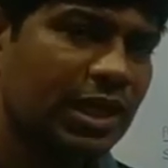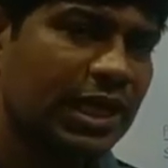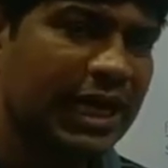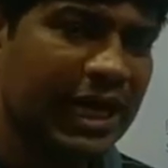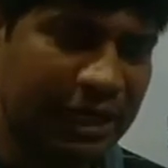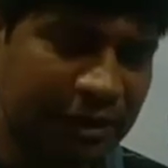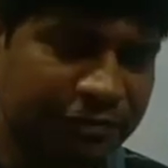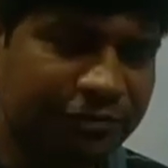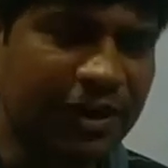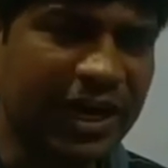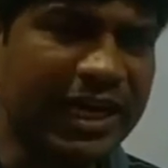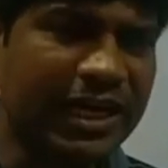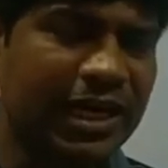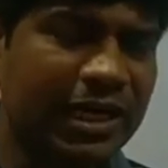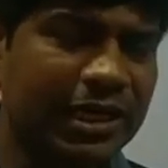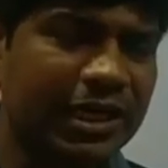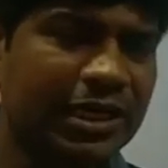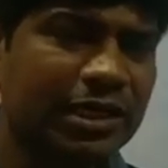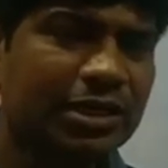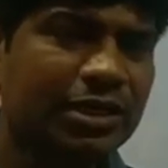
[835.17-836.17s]
And
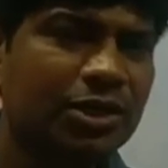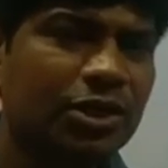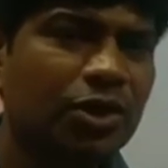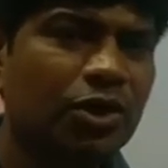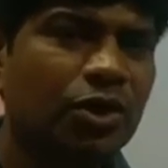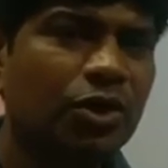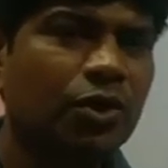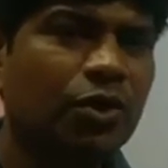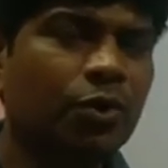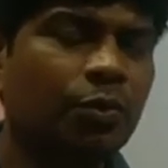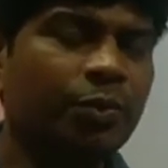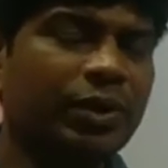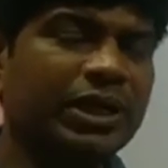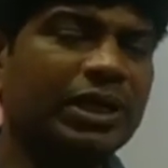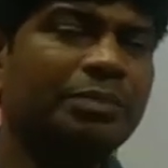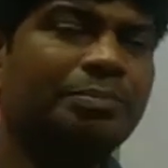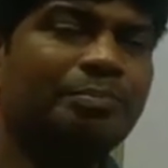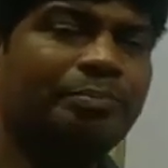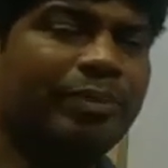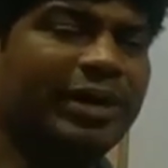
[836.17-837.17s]
finally, when
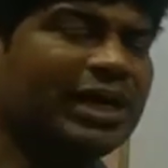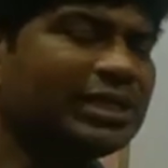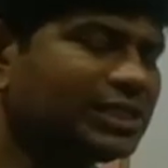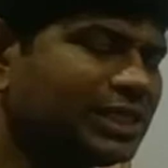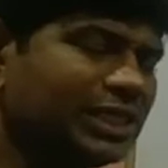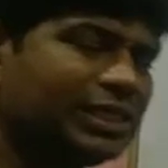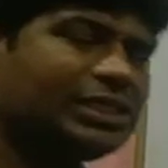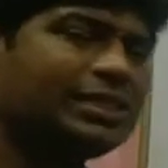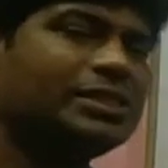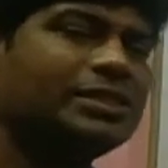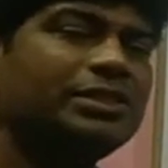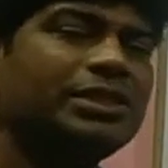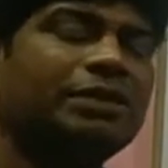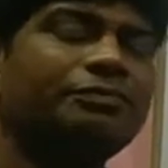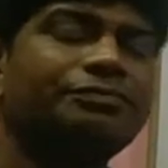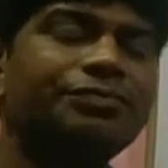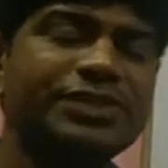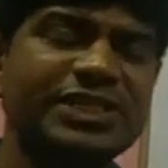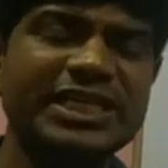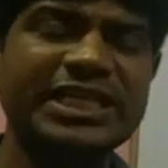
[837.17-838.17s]
he passes the
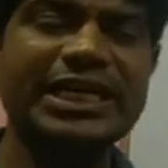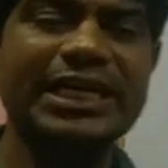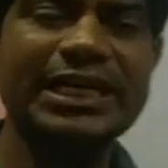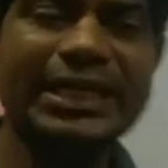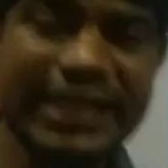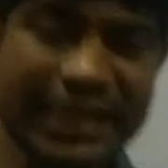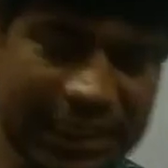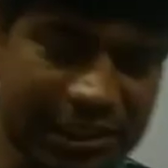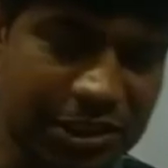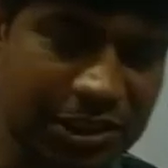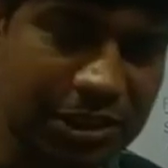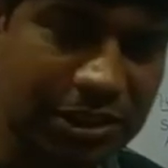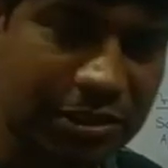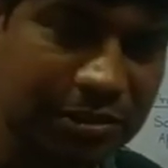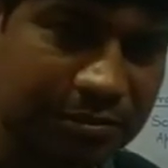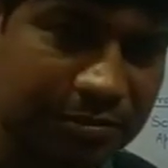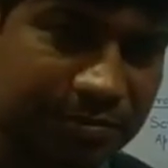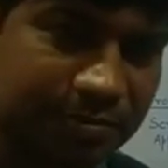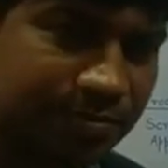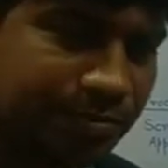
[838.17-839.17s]
physical test,
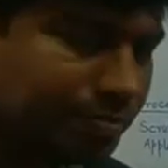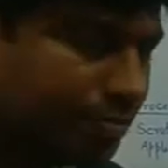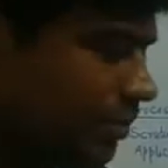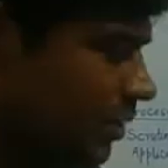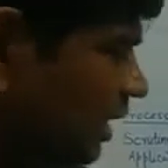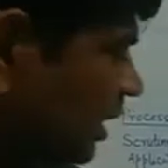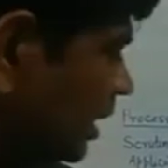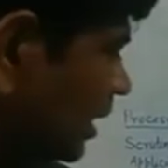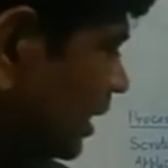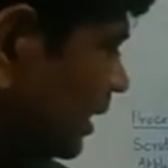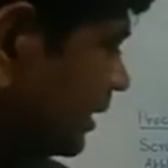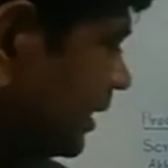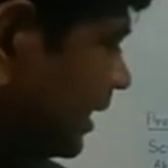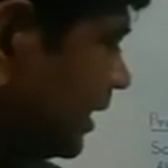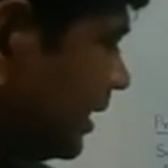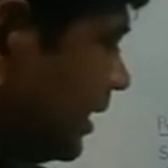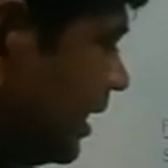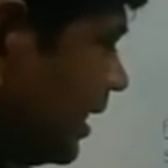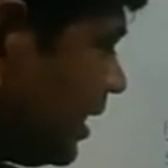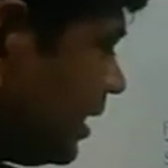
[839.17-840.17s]

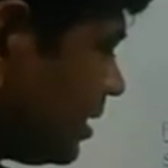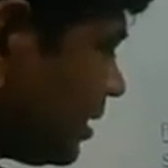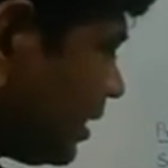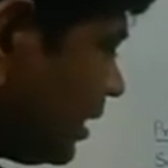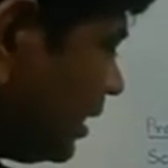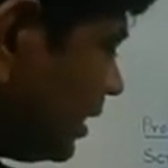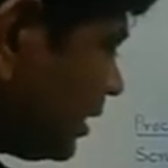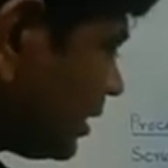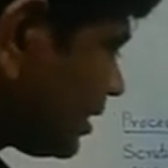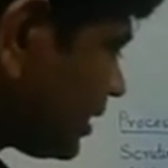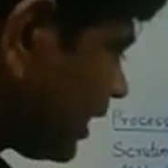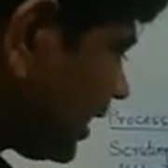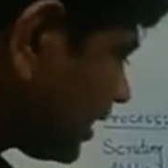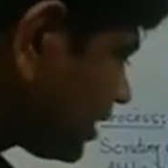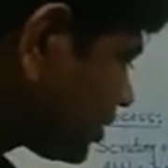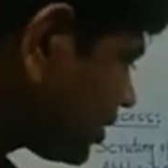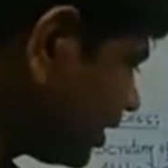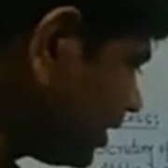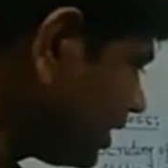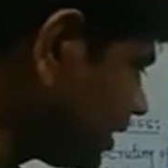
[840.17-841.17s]
then there is
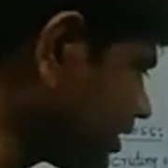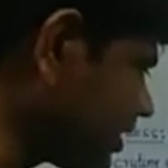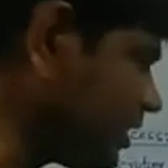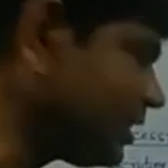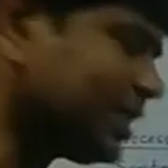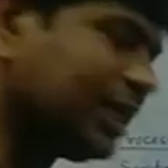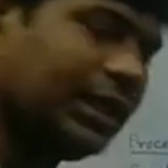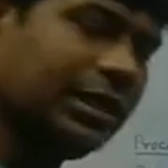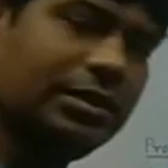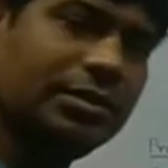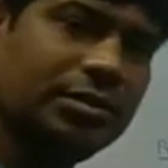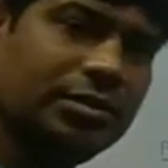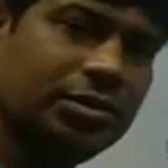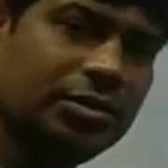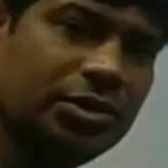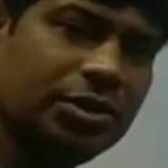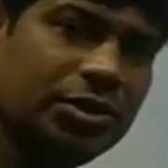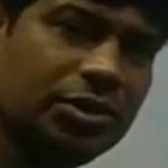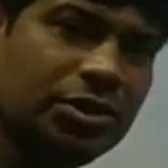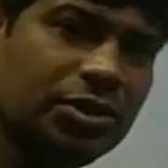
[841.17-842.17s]
selection decision,
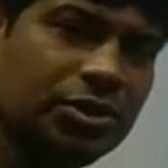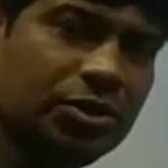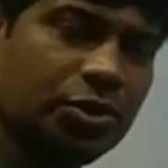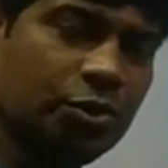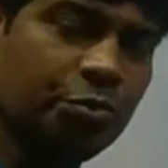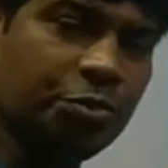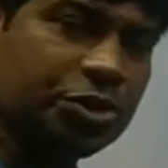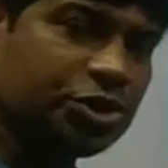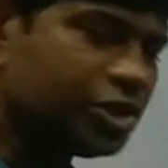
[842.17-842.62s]
which